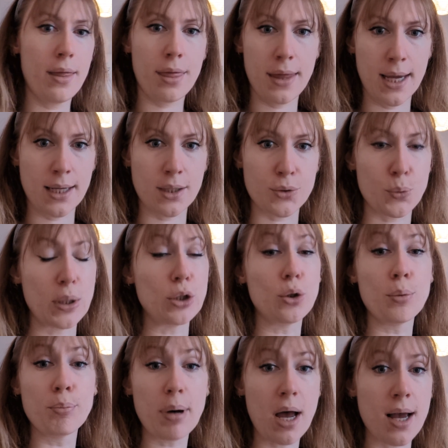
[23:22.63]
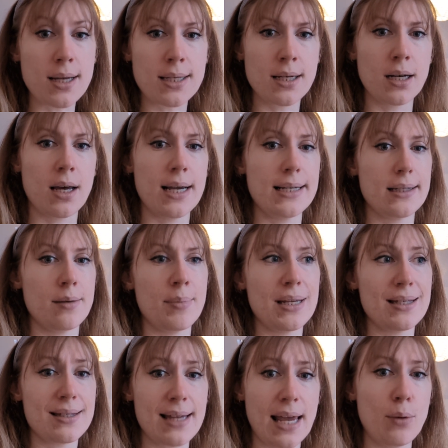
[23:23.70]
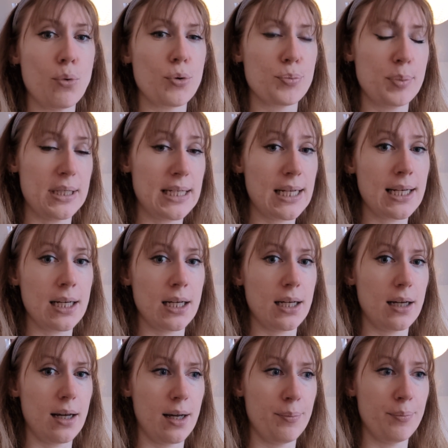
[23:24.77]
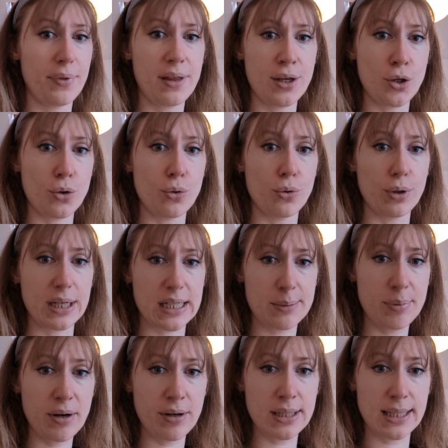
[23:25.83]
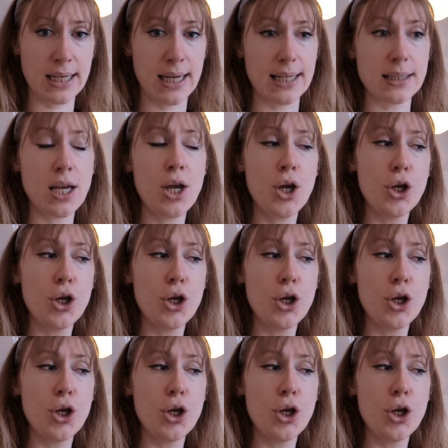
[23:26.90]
things where you can personalize them and say what particular thing you're experiencing is,